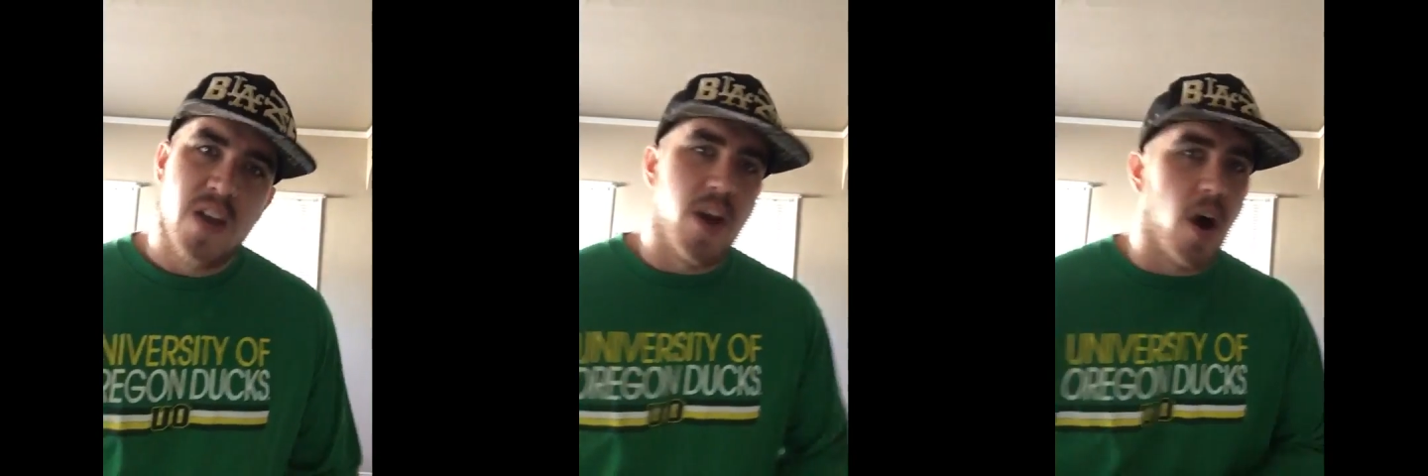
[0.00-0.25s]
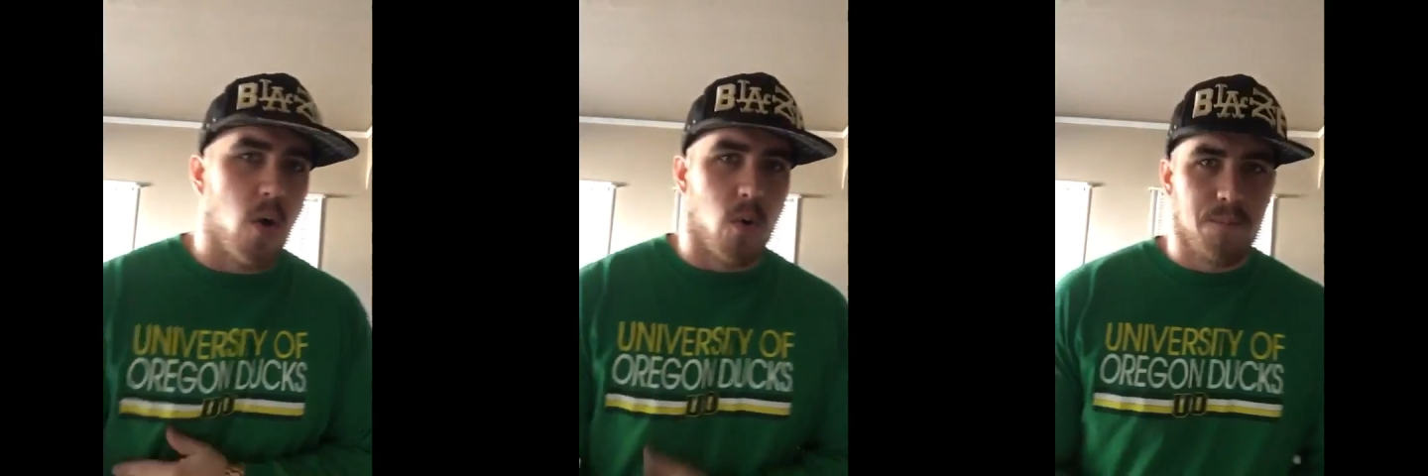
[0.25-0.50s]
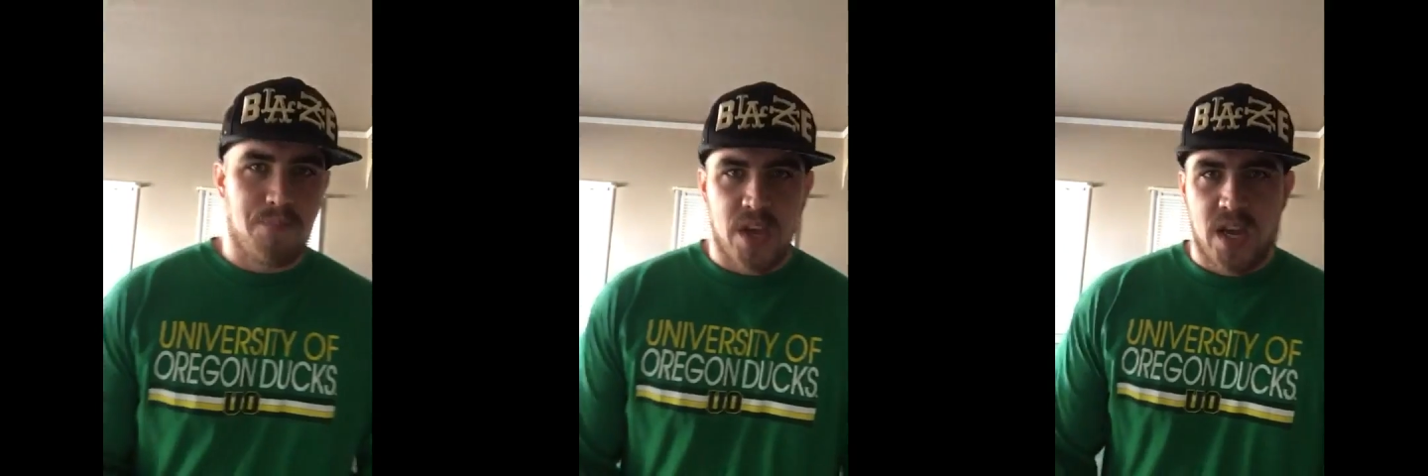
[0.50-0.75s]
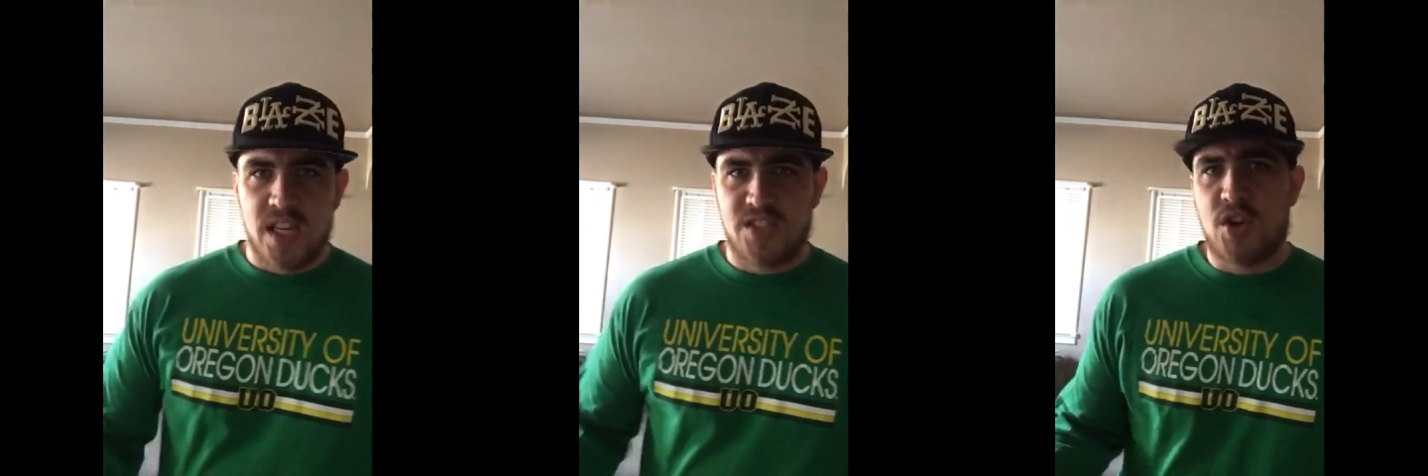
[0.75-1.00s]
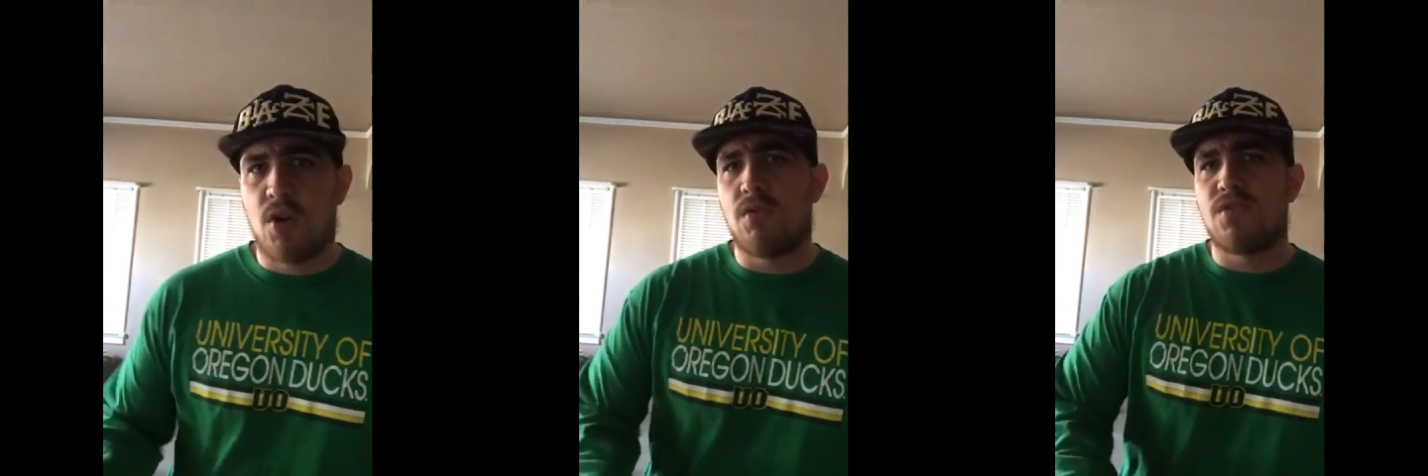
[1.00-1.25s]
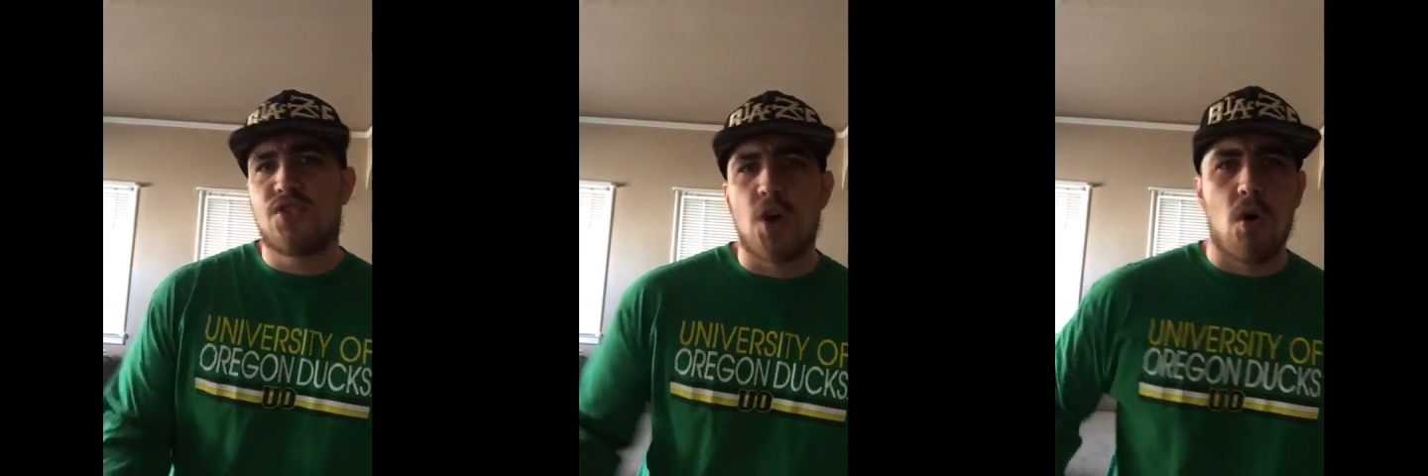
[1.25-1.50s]
No.
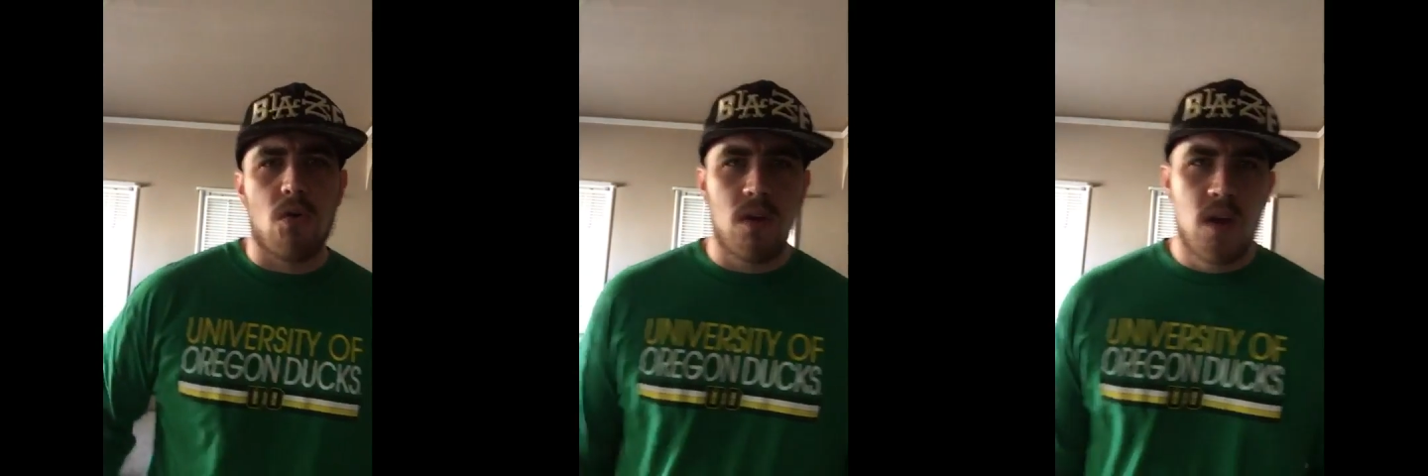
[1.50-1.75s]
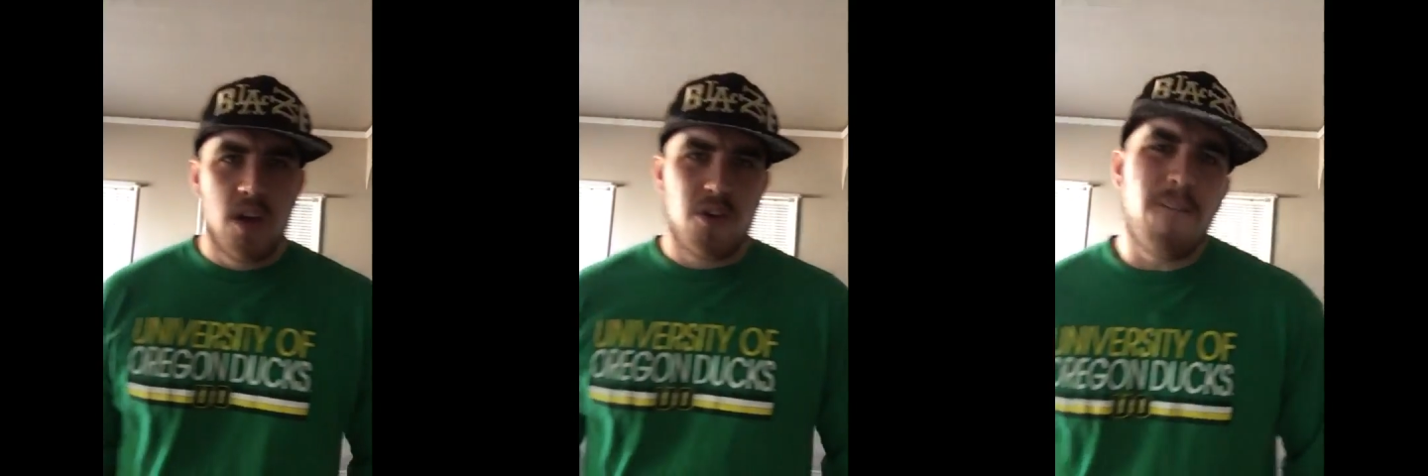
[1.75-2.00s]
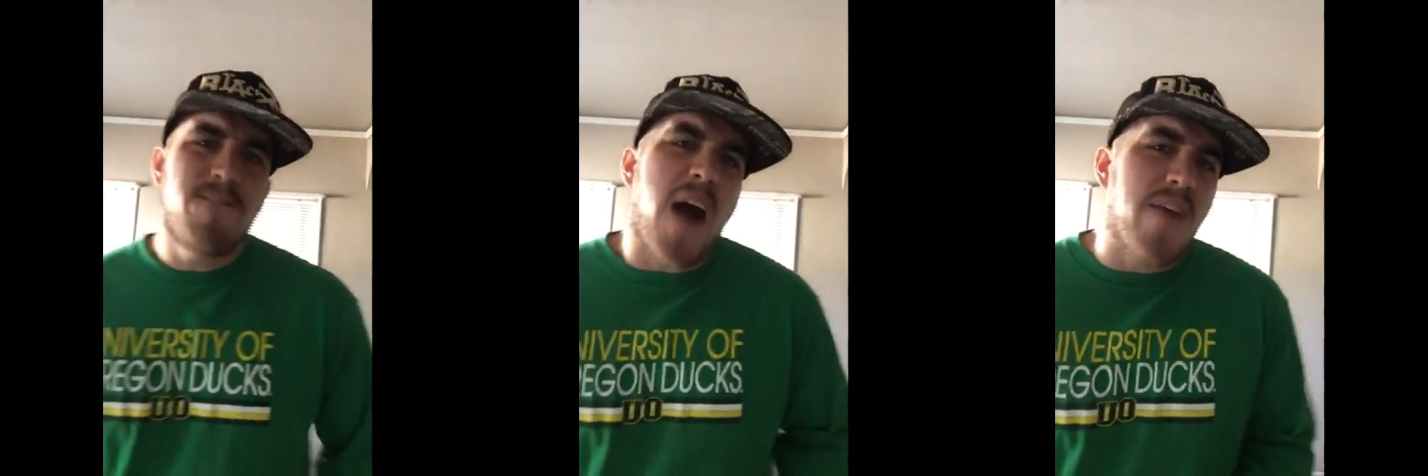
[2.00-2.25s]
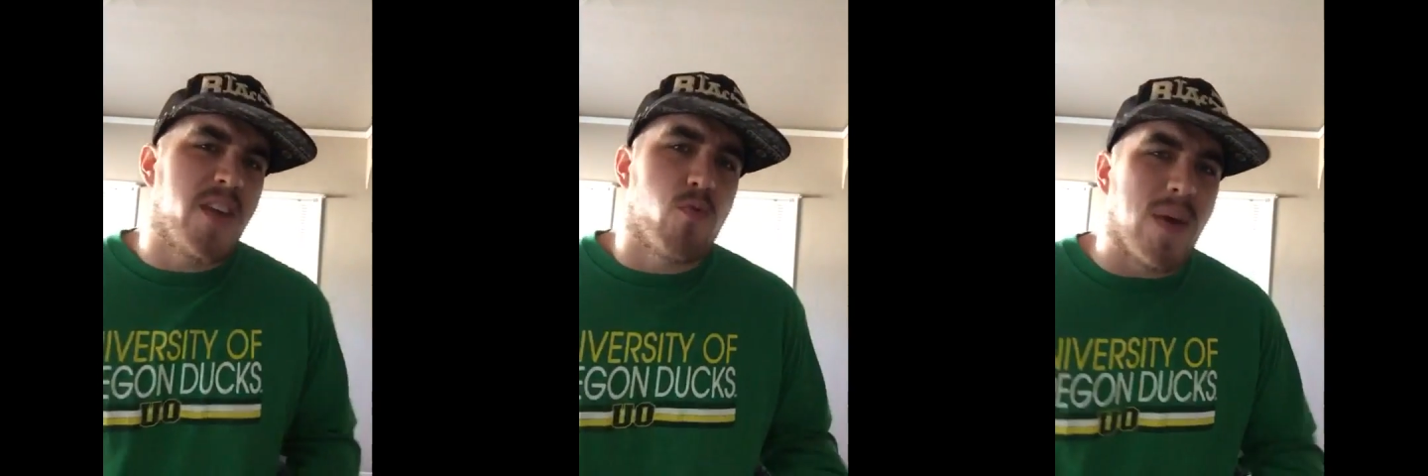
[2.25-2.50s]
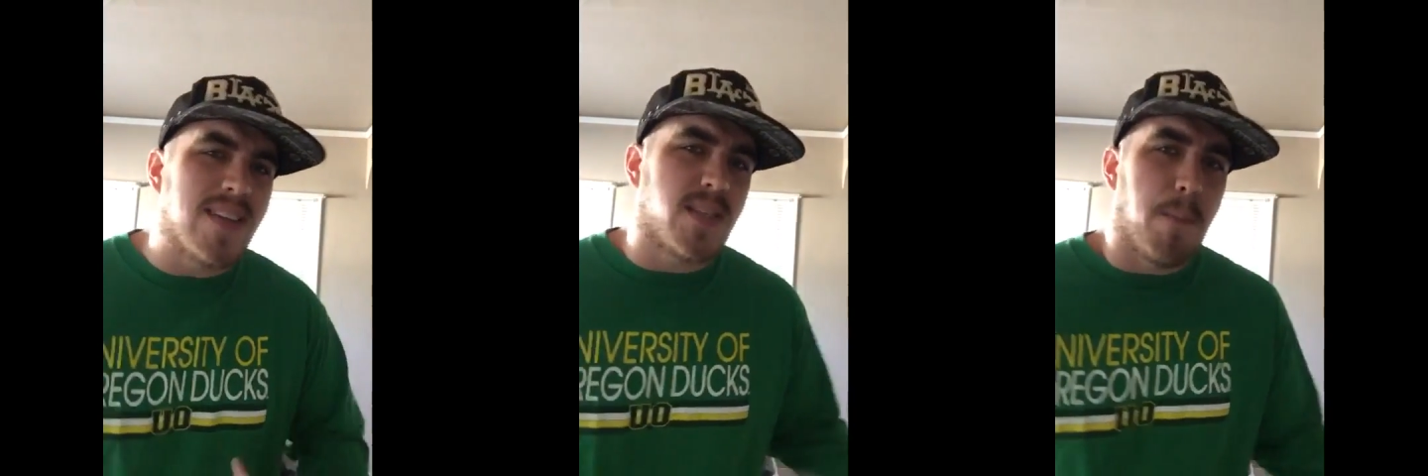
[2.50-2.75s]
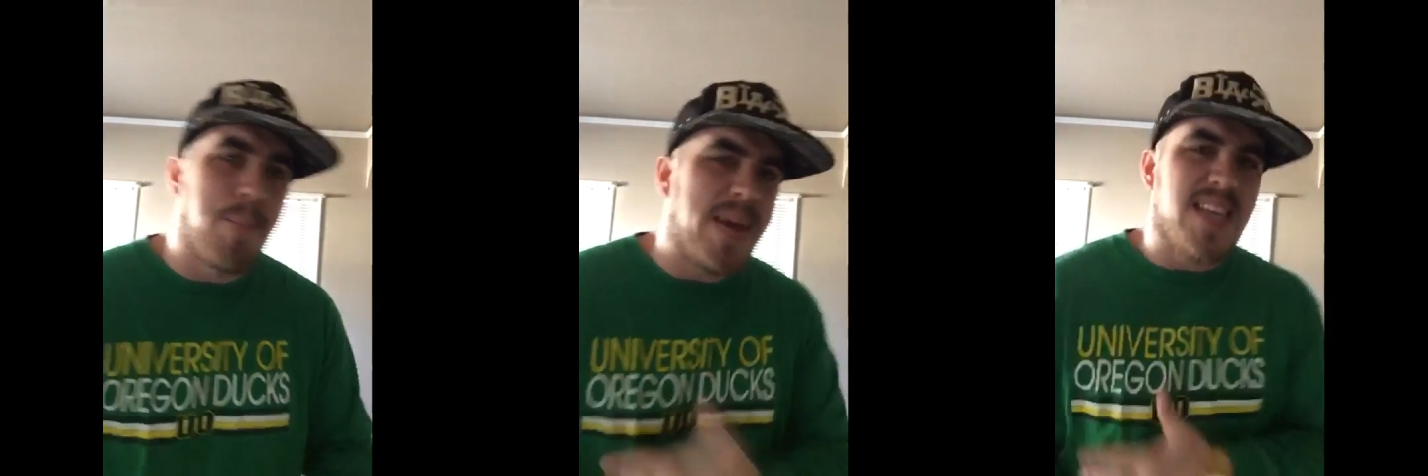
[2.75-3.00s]
Eternal soul, you'll finally rest
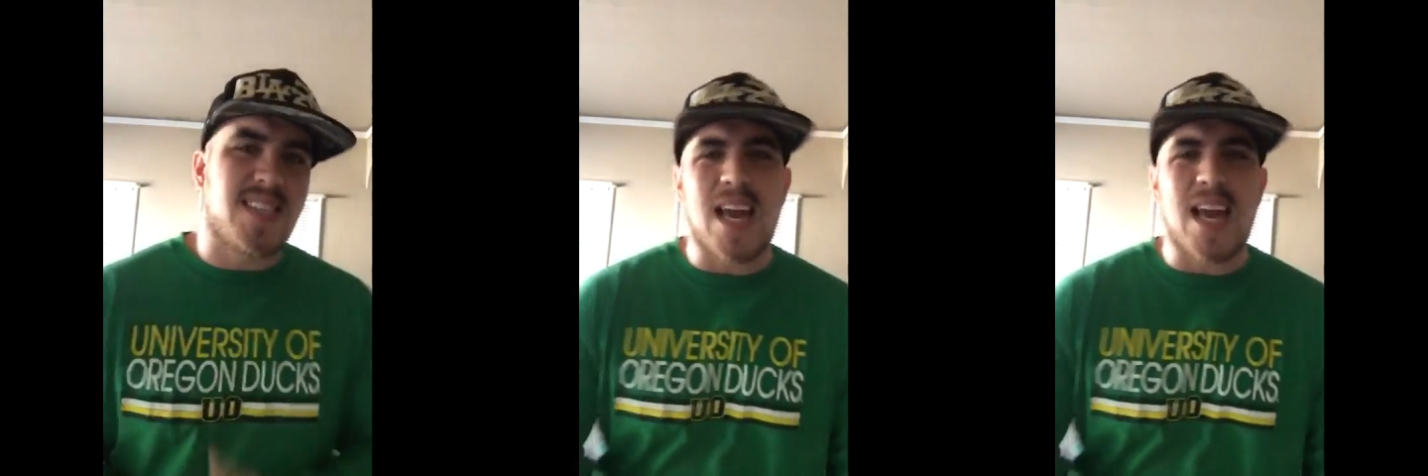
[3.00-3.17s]
in peace.